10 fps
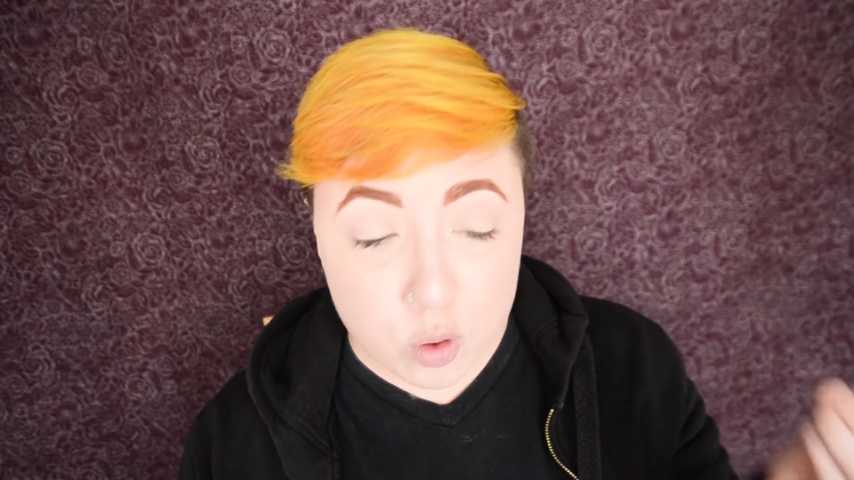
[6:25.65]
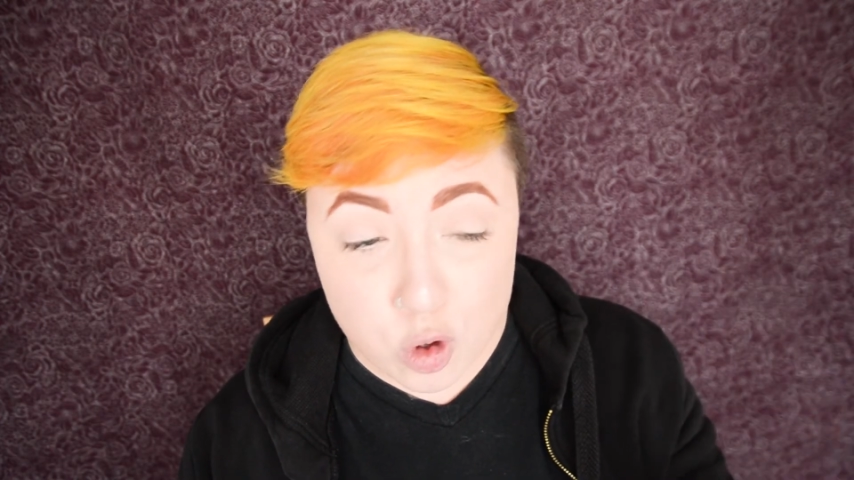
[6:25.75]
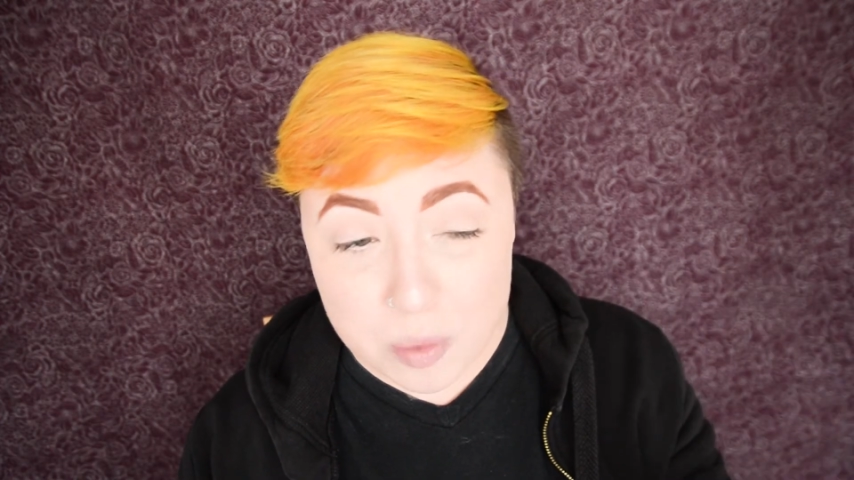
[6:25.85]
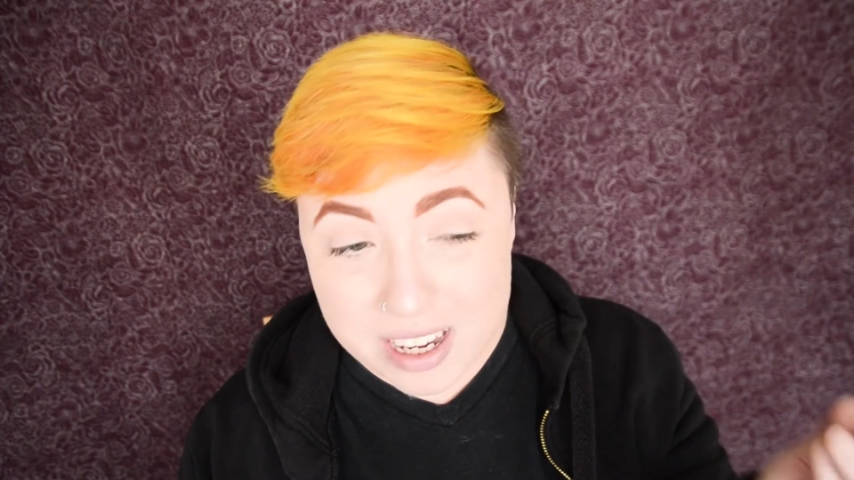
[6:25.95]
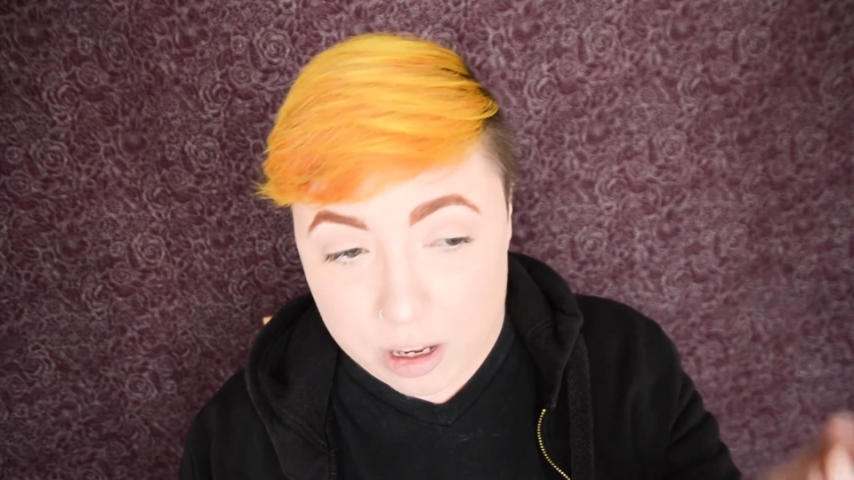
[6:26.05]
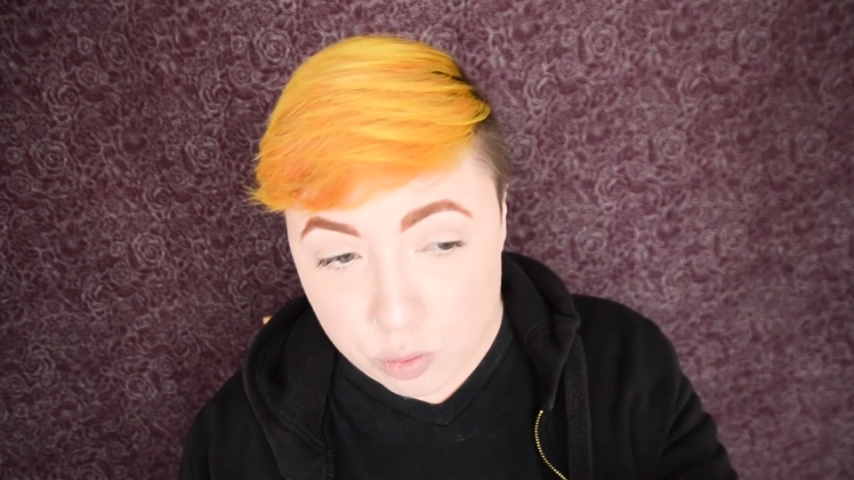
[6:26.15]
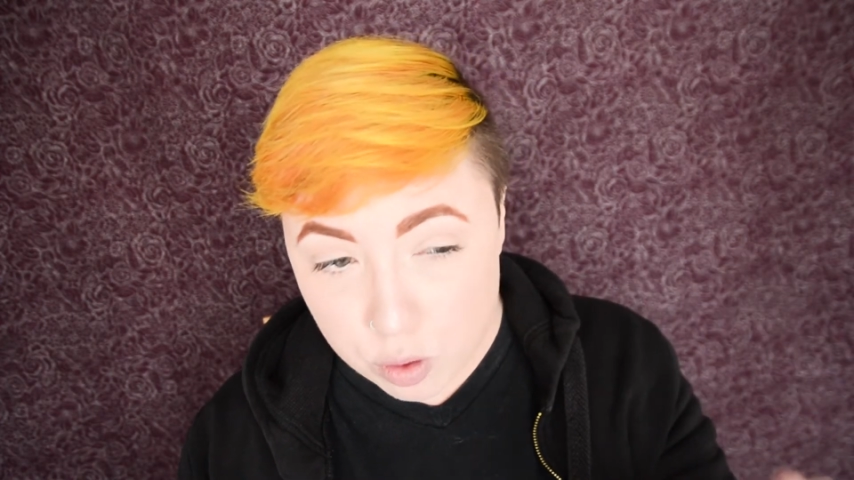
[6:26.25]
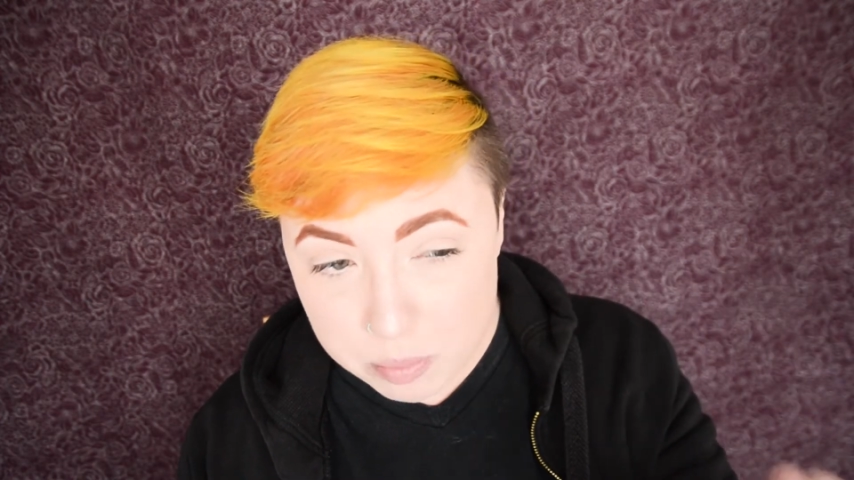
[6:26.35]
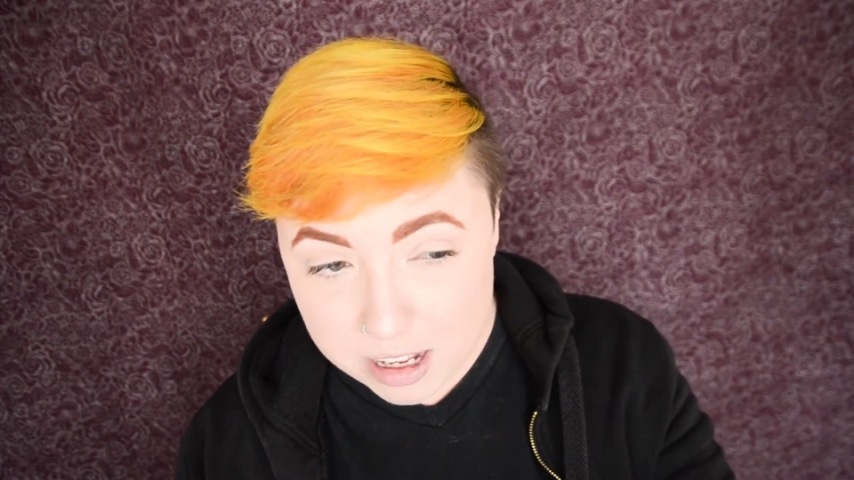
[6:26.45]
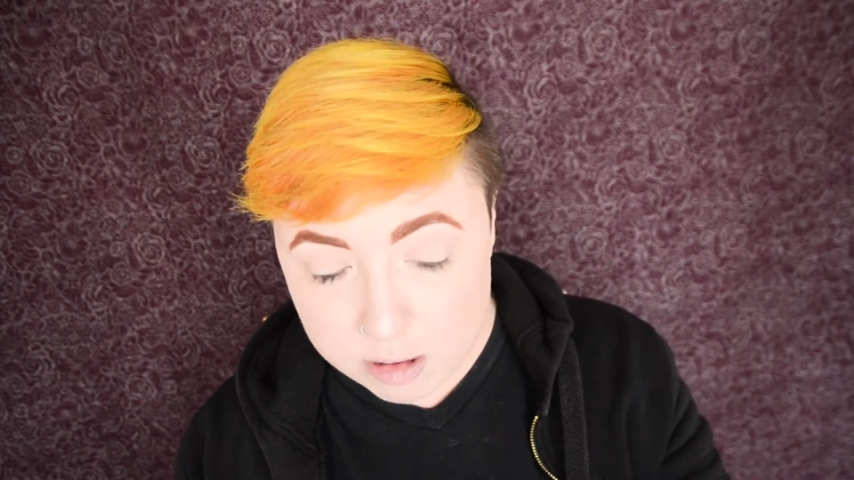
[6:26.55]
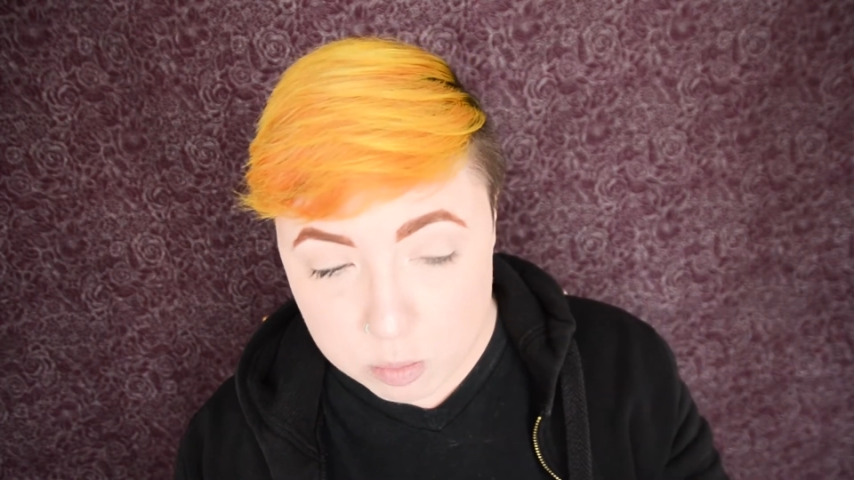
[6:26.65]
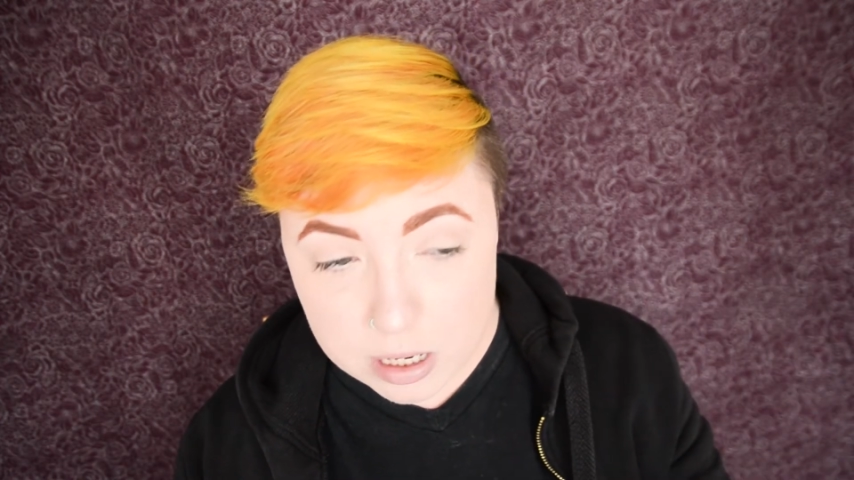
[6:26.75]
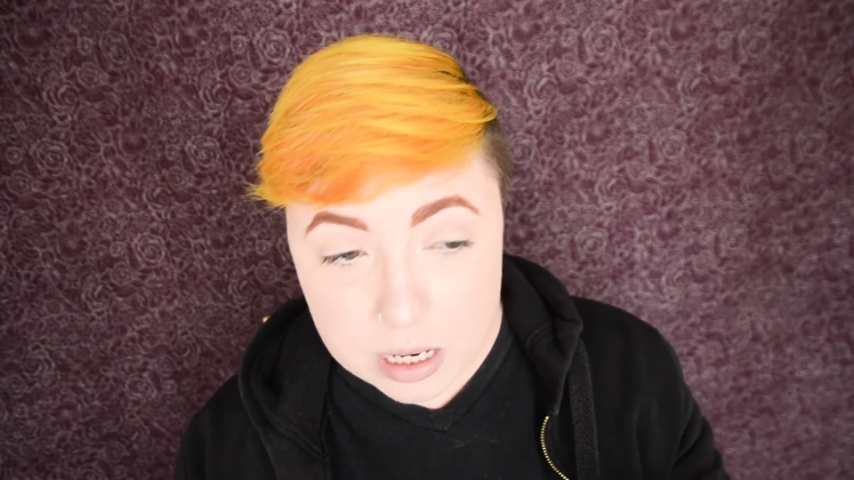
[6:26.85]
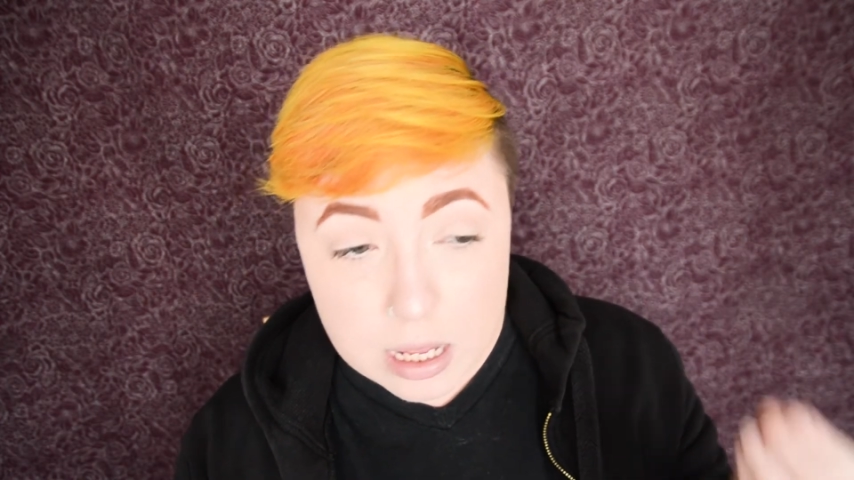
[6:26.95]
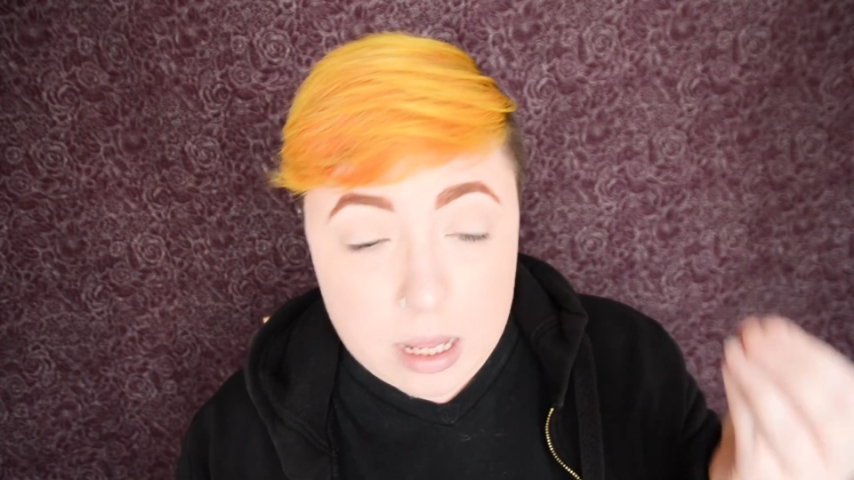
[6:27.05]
human ceruloplasmin,